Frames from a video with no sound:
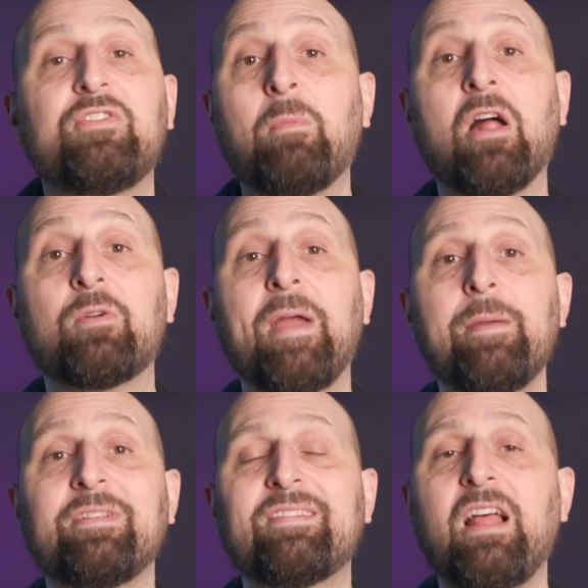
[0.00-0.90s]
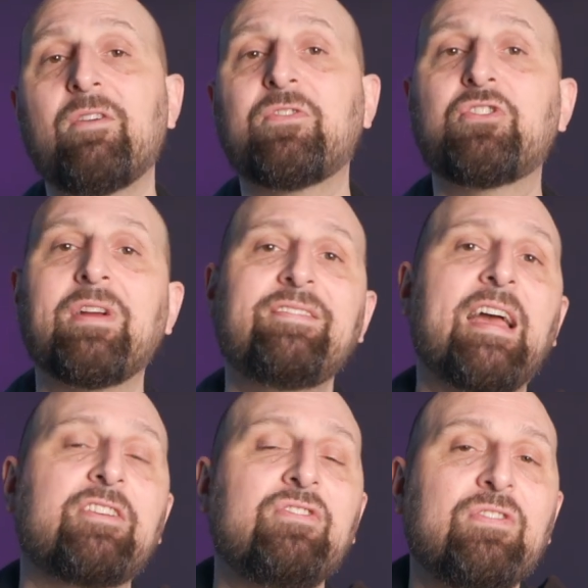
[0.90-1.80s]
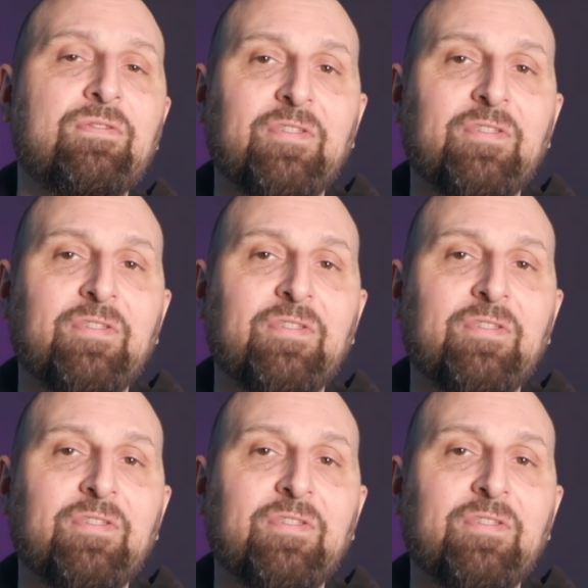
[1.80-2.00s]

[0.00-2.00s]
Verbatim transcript: Smaller payments allow for transactions to